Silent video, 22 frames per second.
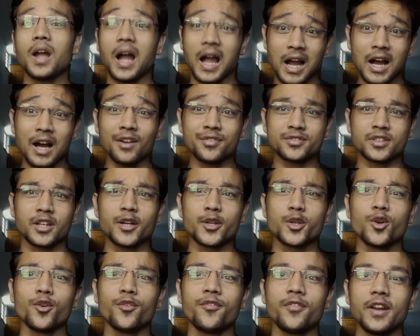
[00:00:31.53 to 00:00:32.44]
after
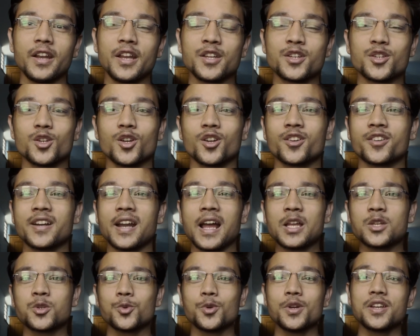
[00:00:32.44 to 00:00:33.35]
you finish your
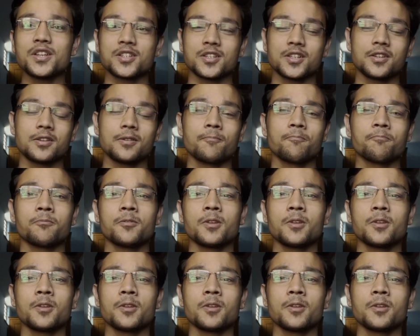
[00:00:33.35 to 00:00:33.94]
graduation,